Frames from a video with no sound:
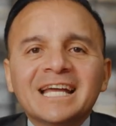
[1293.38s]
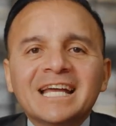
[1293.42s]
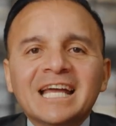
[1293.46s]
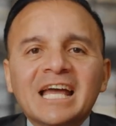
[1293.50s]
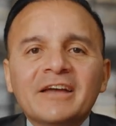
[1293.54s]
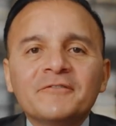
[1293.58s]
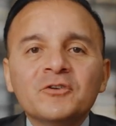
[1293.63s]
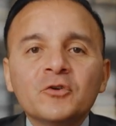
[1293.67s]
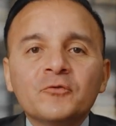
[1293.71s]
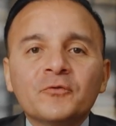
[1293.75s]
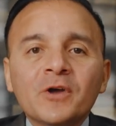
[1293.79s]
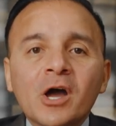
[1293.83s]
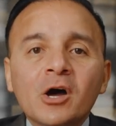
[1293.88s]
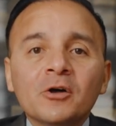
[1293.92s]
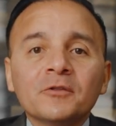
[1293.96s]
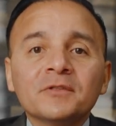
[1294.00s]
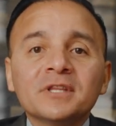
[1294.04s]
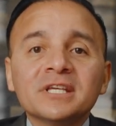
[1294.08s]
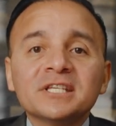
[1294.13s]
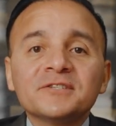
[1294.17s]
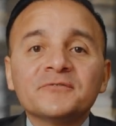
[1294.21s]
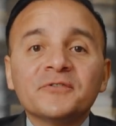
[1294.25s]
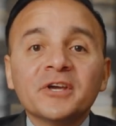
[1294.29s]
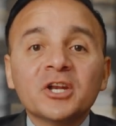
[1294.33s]
If you found
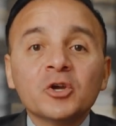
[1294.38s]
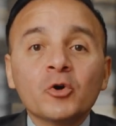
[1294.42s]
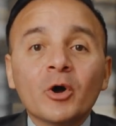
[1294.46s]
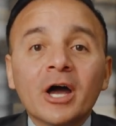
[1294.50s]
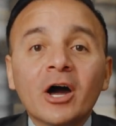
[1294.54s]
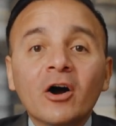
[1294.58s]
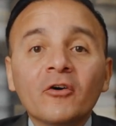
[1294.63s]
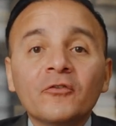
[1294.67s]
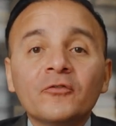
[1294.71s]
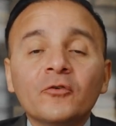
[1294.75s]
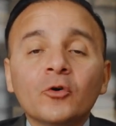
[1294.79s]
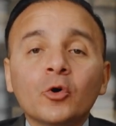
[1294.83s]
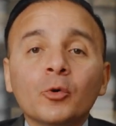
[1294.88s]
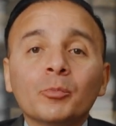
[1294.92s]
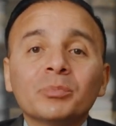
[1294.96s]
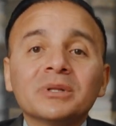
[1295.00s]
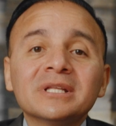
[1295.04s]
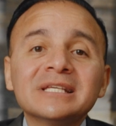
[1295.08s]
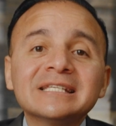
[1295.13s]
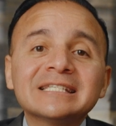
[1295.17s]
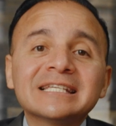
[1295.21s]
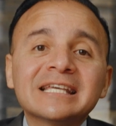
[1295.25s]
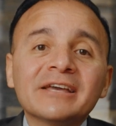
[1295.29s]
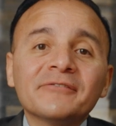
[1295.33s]
this video helpful,
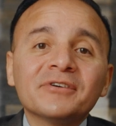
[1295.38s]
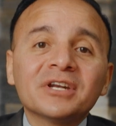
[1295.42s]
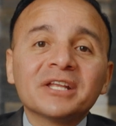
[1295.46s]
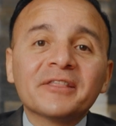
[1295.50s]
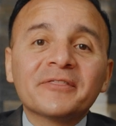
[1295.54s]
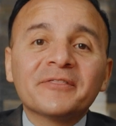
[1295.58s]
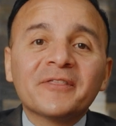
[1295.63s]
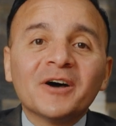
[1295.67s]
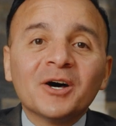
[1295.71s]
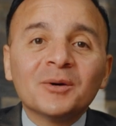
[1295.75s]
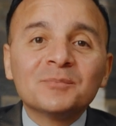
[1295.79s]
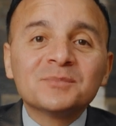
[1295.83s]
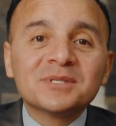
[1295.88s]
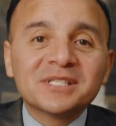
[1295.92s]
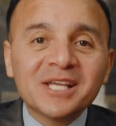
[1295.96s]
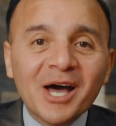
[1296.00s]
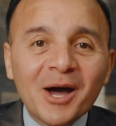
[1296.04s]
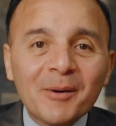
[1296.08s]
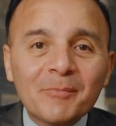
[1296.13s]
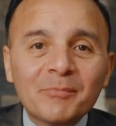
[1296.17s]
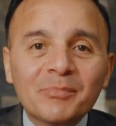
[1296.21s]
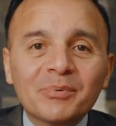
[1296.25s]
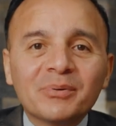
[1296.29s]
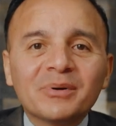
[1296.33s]
please give it a thumbs
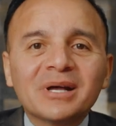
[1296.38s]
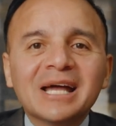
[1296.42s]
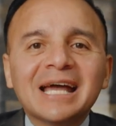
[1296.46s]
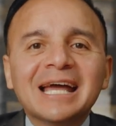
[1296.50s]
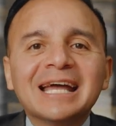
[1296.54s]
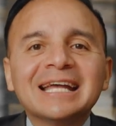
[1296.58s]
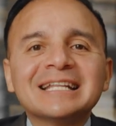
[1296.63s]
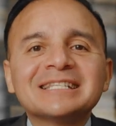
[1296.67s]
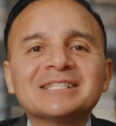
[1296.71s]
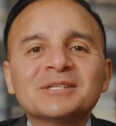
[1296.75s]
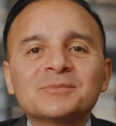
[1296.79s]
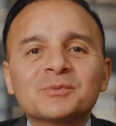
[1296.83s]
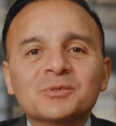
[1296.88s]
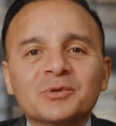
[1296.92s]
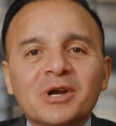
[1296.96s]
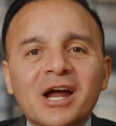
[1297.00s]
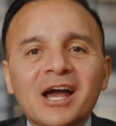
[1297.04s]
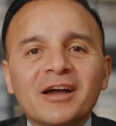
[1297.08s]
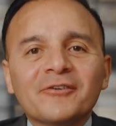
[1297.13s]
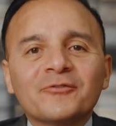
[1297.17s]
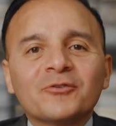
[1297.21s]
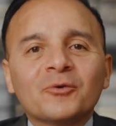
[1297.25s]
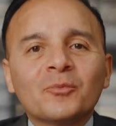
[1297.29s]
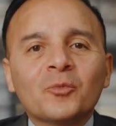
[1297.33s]
up and
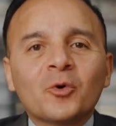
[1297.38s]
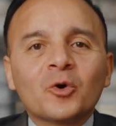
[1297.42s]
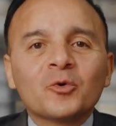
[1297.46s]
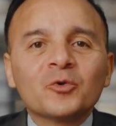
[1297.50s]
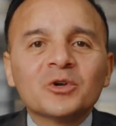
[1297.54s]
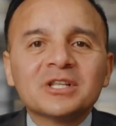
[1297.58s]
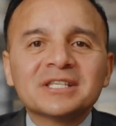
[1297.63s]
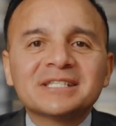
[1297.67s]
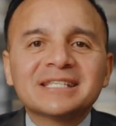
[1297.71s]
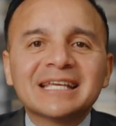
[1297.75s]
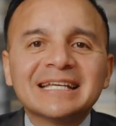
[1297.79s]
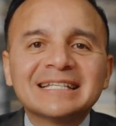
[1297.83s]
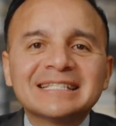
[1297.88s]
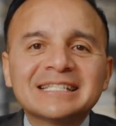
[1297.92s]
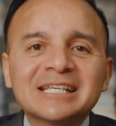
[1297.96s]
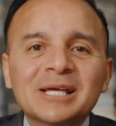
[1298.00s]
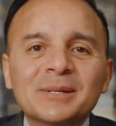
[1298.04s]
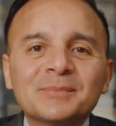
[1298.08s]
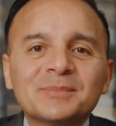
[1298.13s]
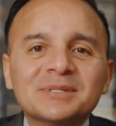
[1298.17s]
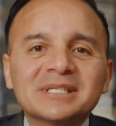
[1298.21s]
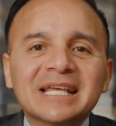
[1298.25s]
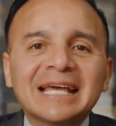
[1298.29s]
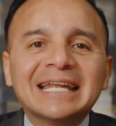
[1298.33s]
subscribe for more real estate
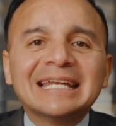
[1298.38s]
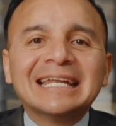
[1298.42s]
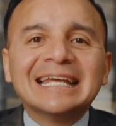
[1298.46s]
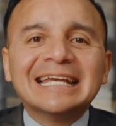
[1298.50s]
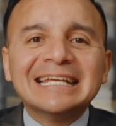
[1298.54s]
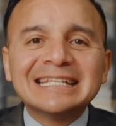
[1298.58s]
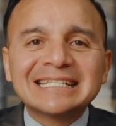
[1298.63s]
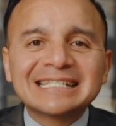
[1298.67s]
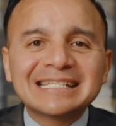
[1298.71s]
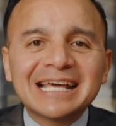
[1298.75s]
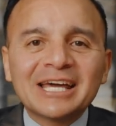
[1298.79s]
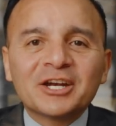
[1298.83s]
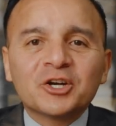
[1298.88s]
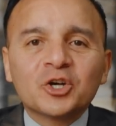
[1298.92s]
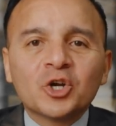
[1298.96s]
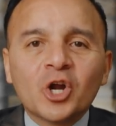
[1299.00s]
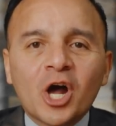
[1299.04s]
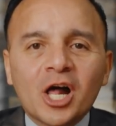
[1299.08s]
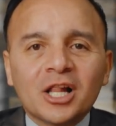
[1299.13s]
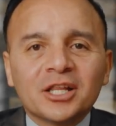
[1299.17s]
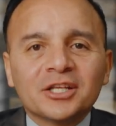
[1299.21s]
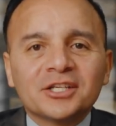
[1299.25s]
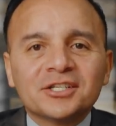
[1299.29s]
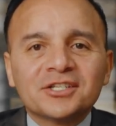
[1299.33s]
tips and insider
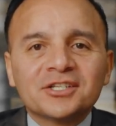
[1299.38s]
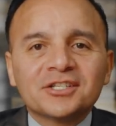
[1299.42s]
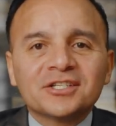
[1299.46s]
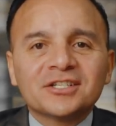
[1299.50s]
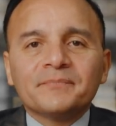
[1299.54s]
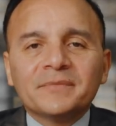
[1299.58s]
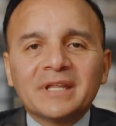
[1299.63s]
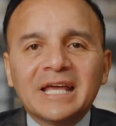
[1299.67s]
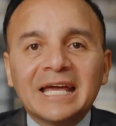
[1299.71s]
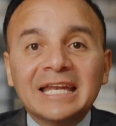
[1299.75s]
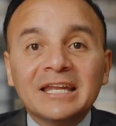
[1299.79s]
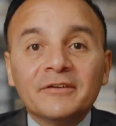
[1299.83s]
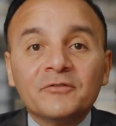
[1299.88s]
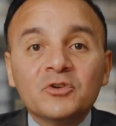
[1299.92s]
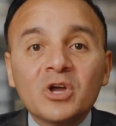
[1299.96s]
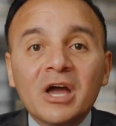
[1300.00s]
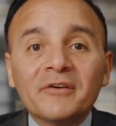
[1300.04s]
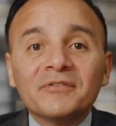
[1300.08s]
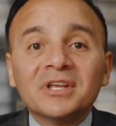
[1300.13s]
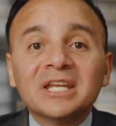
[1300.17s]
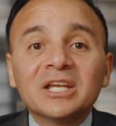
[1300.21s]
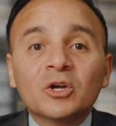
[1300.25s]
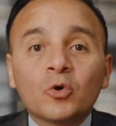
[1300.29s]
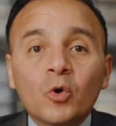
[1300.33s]
knowledge. And if you
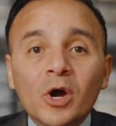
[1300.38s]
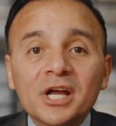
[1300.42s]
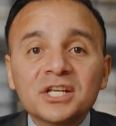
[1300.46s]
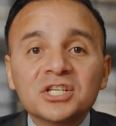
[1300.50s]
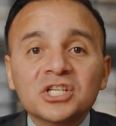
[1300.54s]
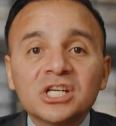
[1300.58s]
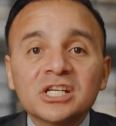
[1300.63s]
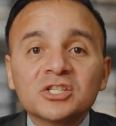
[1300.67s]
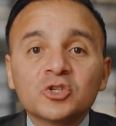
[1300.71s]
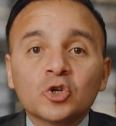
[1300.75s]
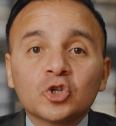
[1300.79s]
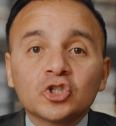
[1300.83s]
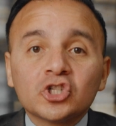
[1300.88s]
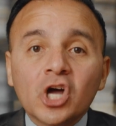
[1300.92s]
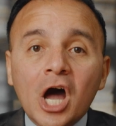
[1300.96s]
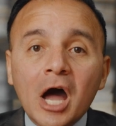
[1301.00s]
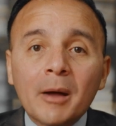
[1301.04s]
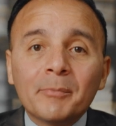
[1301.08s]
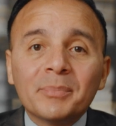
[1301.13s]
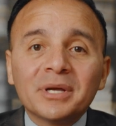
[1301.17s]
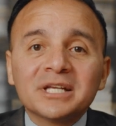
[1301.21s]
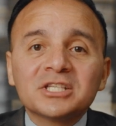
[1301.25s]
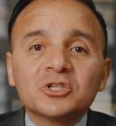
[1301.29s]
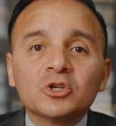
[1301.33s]
have any questions or
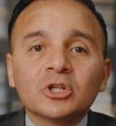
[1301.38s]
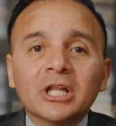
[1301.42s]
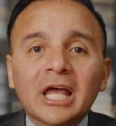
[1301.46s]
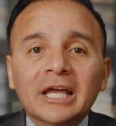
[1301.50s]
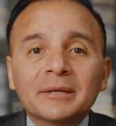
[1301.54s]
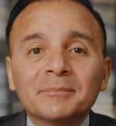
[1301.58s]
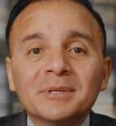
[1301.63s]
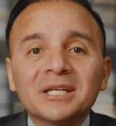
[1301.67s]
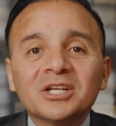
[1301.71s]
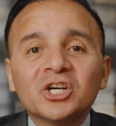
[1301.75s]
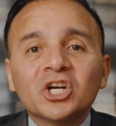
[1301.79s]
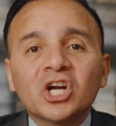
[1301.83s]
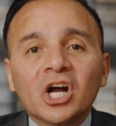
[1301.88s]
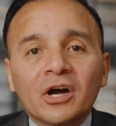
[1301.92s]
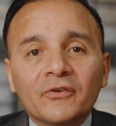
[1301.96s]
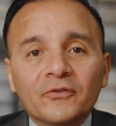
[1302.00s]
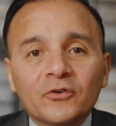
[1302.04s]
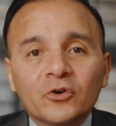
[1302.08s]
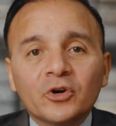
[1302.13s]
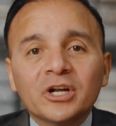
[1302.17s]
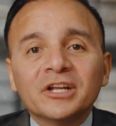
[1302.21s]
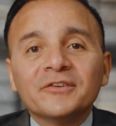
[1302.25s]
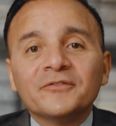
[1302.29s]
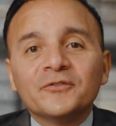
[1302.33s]
topics you'd like me to
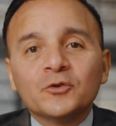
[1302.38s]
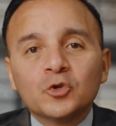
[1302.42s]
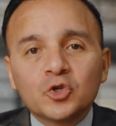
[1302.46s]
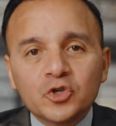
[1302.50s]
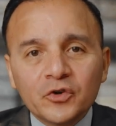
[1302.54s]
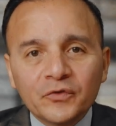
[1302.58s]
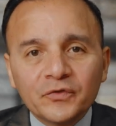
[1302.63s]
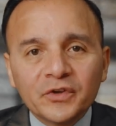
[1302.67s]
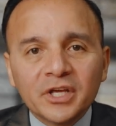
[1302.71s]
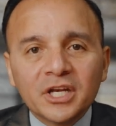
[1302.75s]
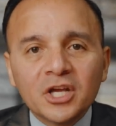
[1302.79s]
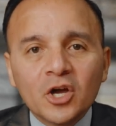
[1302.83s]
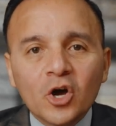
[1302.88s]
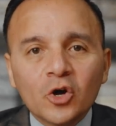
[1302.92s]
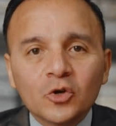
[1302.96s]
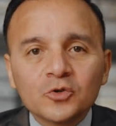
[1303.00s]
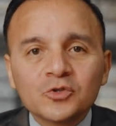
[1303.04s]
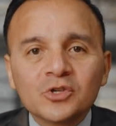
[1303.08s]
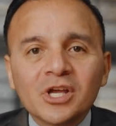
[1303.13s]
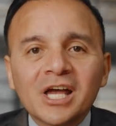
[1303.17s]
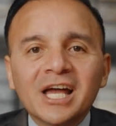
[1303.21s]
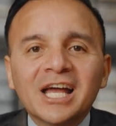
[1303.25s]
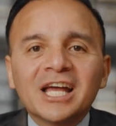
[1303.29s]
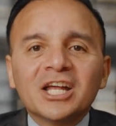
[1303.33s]
cover in future
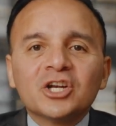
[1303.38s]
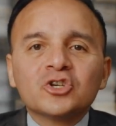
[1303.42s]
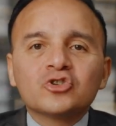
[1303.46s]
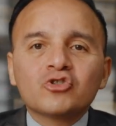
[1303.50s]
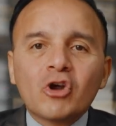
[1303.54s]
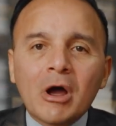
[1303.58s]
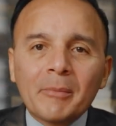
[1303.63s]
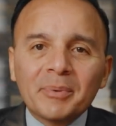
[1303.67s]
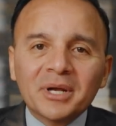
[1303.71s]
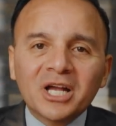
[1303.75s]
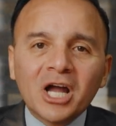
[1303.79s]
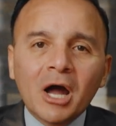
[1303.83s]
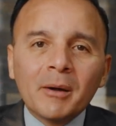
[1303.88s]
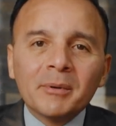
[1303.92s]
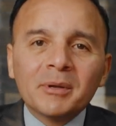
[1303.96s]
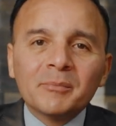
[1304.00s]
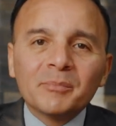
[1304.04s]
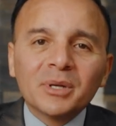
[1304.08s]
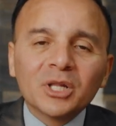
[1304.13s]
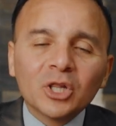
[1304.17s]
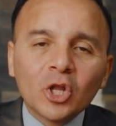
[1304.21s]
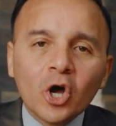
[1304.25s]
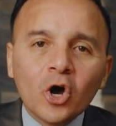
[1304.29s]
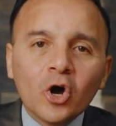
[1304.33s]
videos, drop a comment
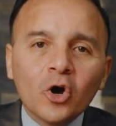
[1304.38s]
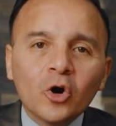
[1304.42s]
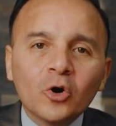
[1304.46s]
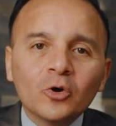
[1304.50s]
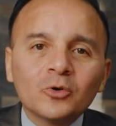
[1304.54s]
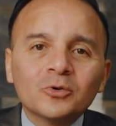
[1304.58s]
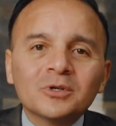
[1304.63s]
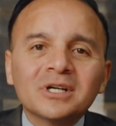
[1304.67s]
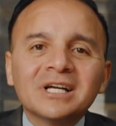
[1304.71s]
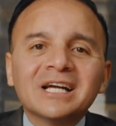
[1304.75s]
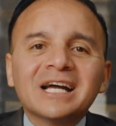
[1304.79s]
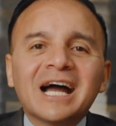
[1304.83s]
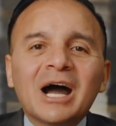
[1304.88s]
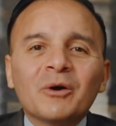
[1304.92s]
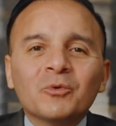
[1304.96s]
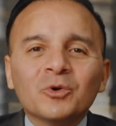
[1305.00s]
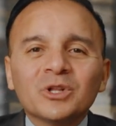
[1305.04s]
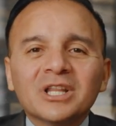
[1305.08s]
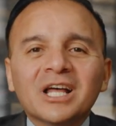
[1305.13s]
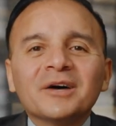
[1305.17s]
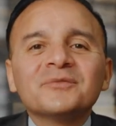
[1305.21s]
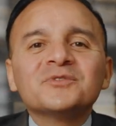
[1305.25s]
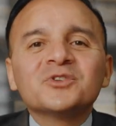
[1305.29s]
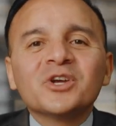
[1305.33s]
below. I
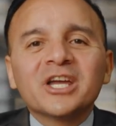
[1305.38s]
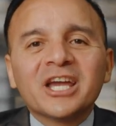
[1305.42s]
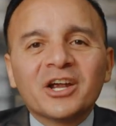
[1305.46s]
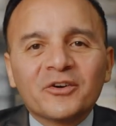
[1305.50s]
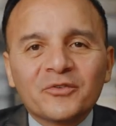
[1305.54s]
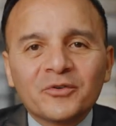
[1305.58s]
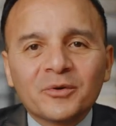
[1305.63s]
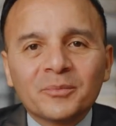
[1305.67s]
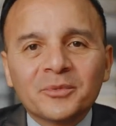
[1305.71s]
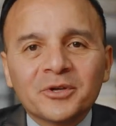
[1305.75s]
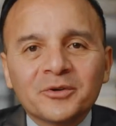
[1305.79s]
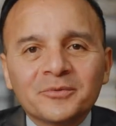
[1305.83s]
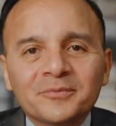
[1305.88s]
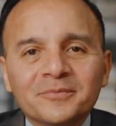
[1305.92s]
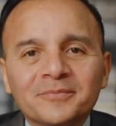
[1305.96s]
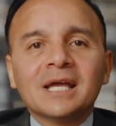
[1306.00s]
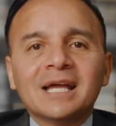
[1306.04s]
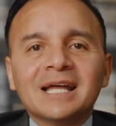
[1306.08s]
would love to hear from you.